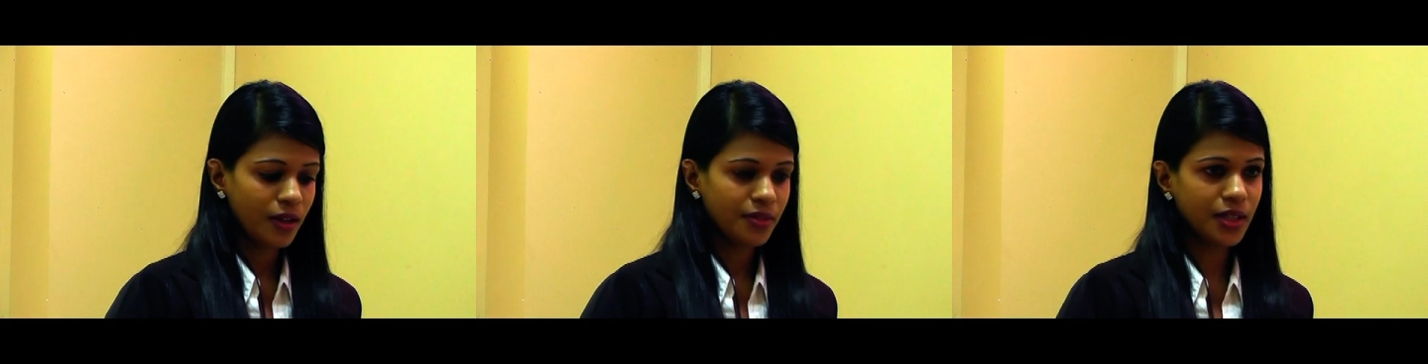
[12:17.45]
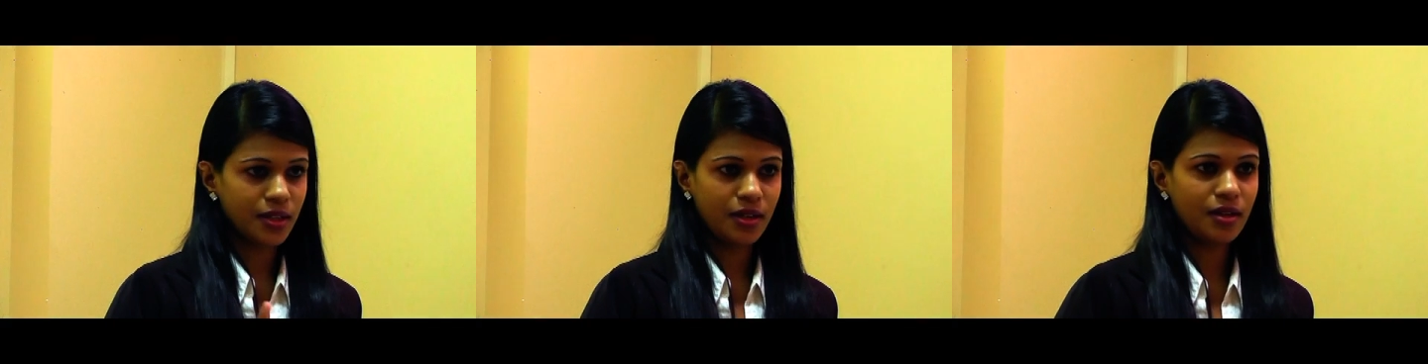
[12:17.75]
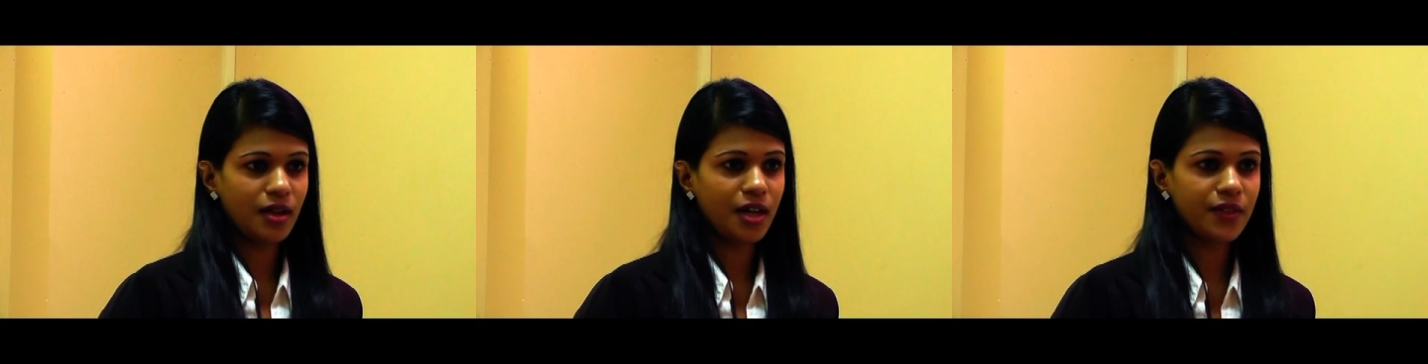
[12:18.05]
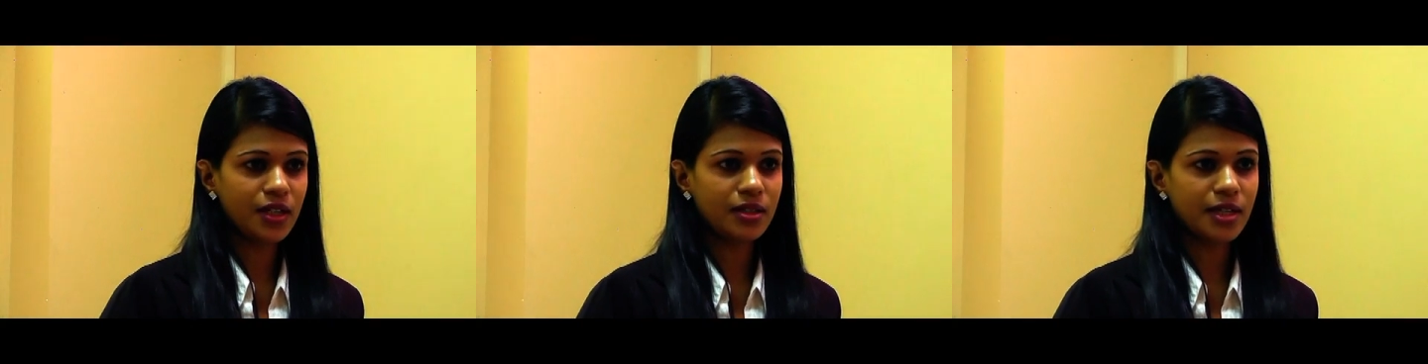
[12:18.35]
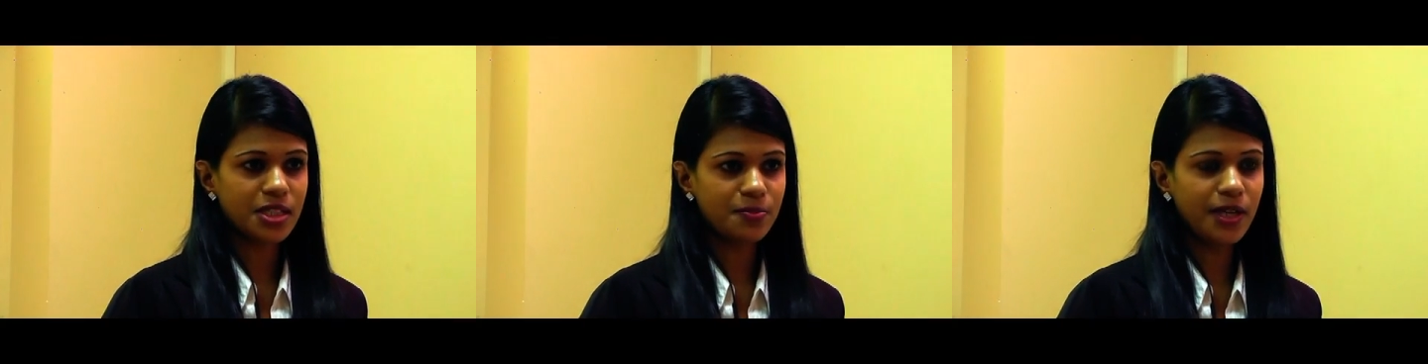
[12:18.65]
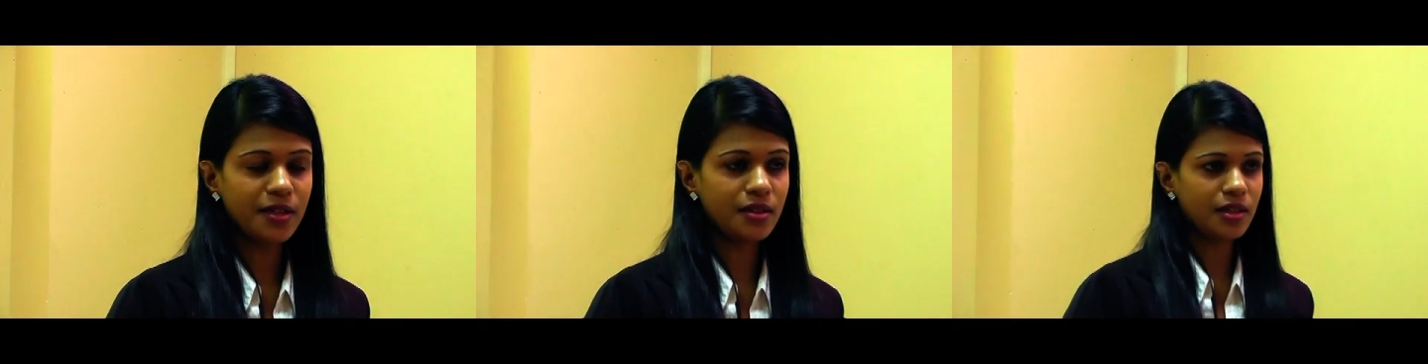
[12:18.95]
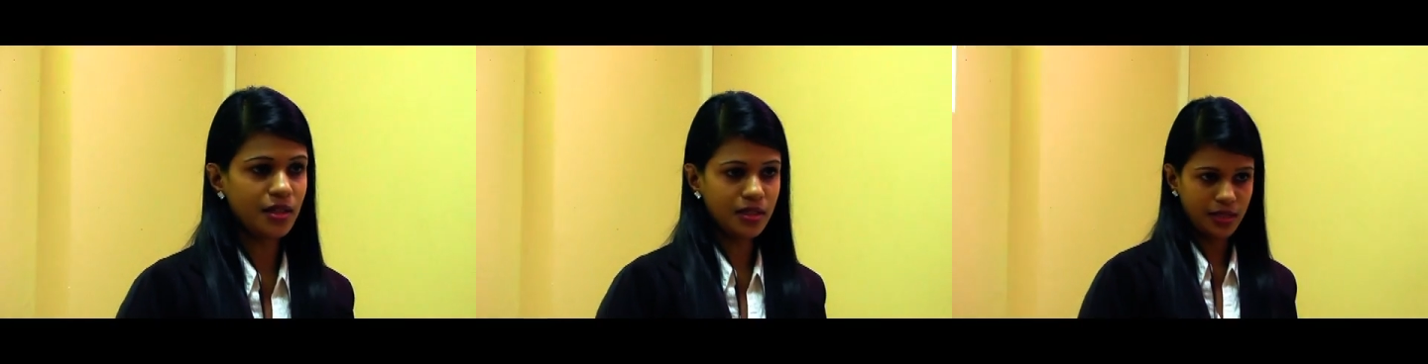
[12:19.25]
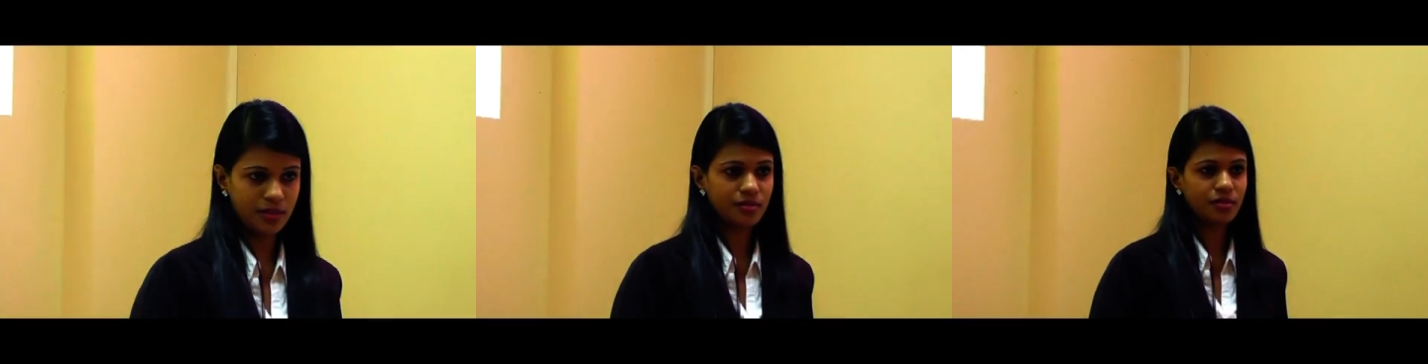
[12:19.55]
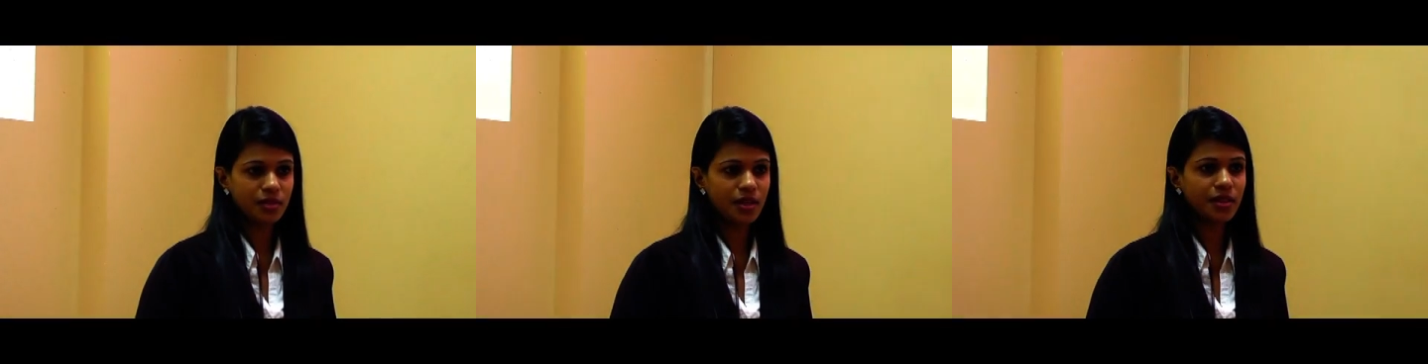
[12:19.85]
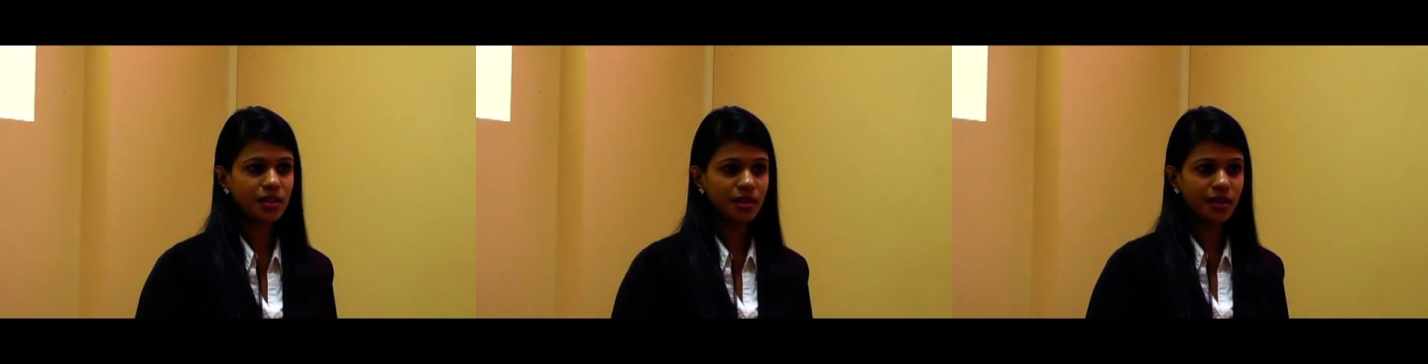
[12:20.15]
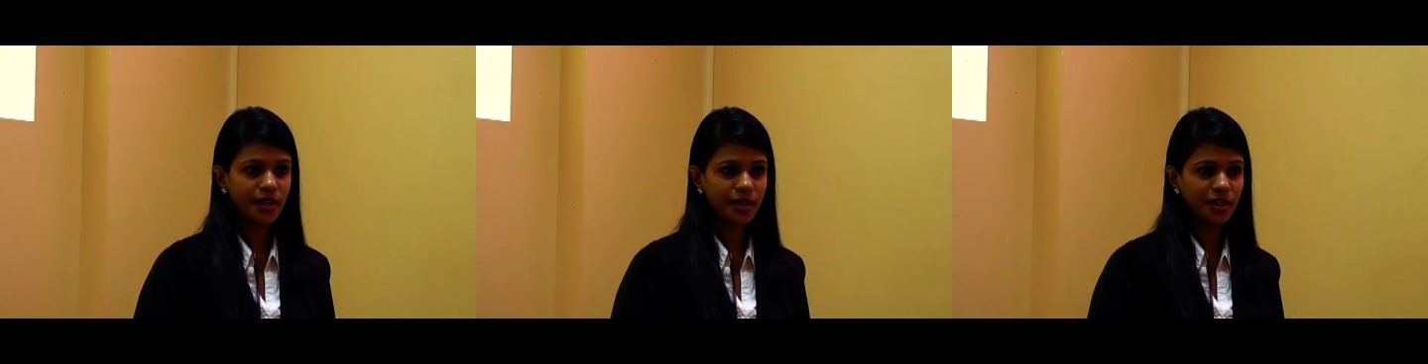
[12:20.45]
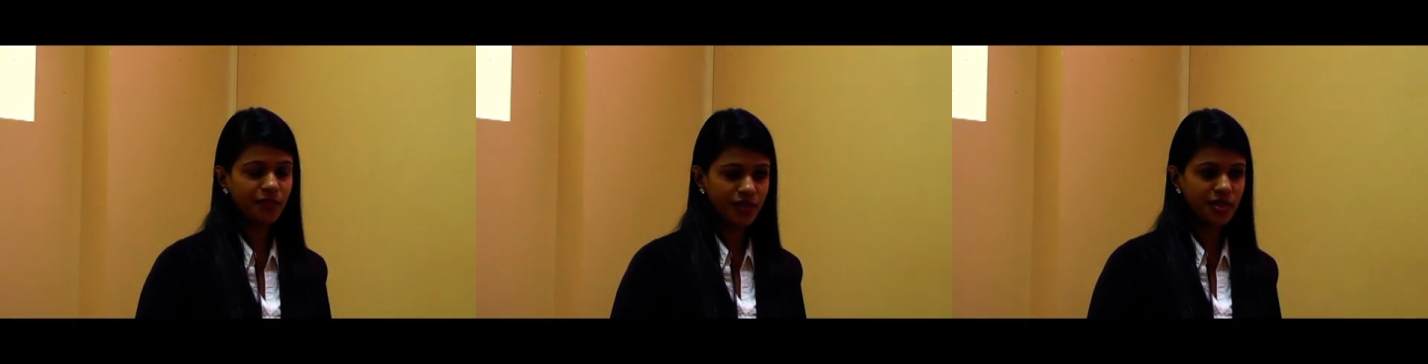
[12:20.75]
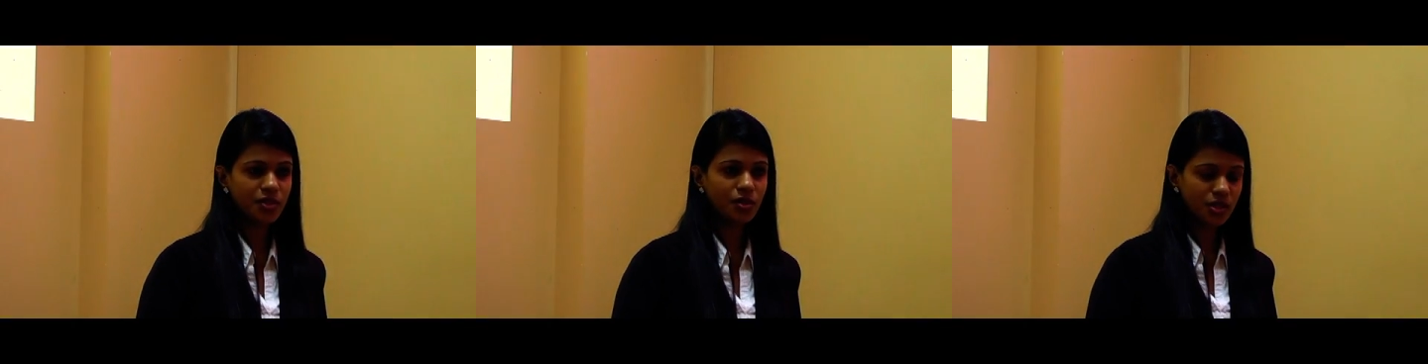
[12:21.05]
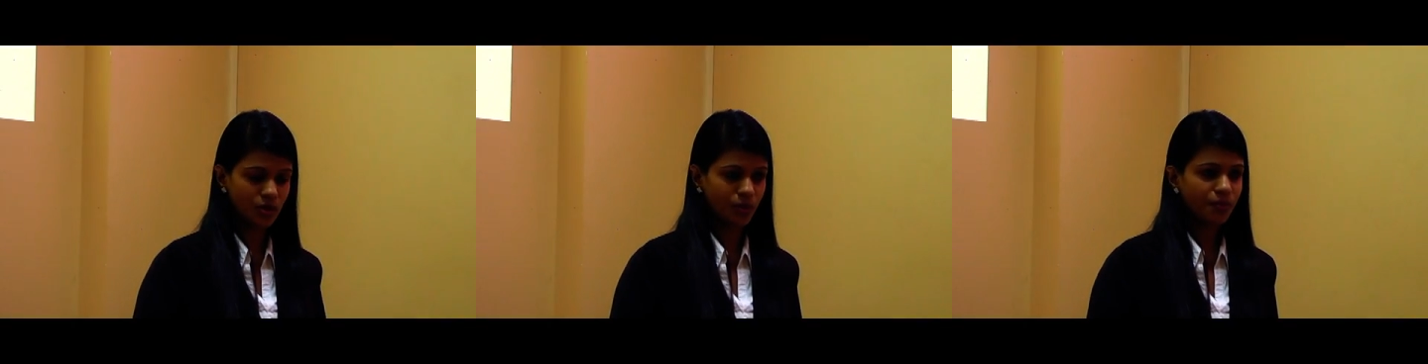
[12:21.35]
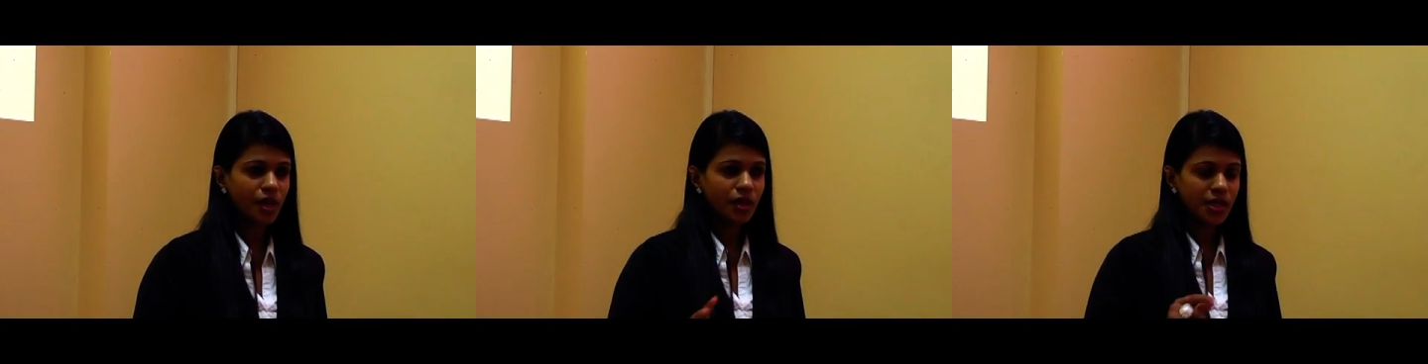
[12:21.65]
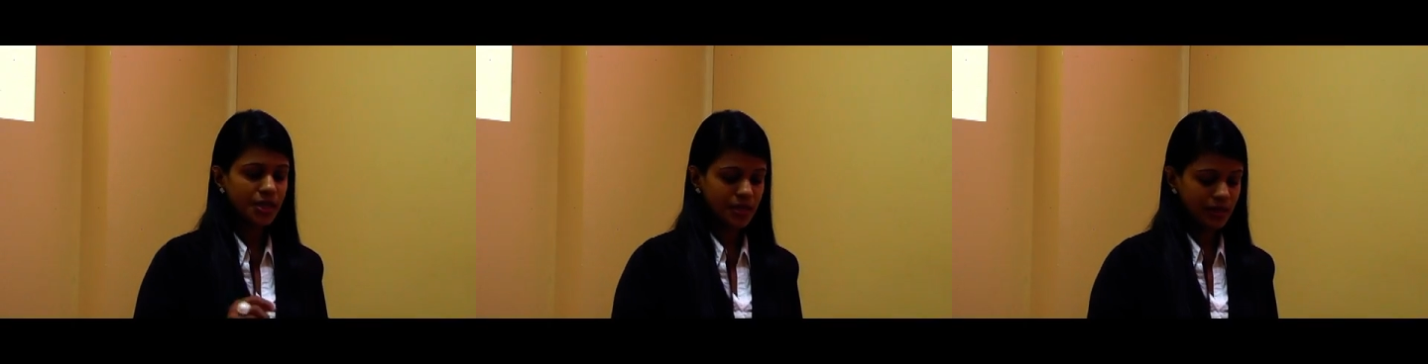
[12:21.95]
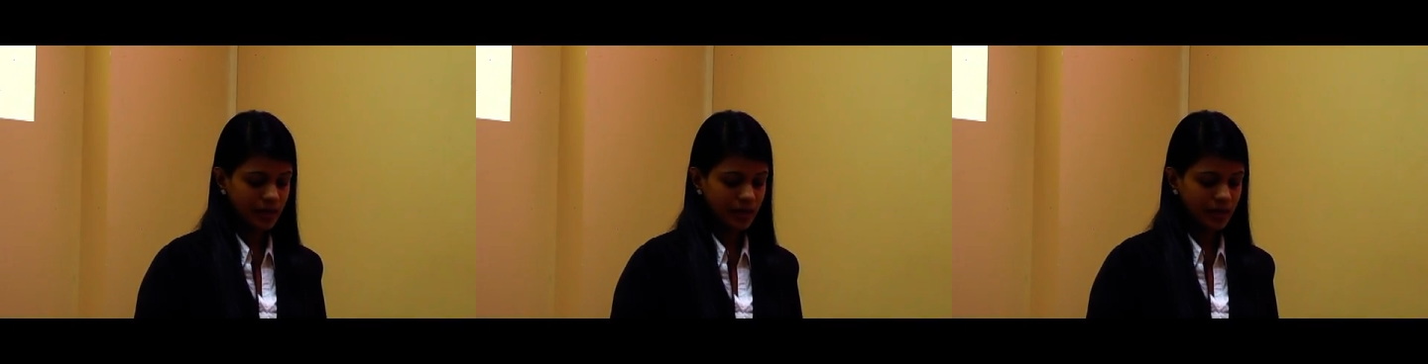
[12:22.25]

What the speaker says: I will explain another difference also. It's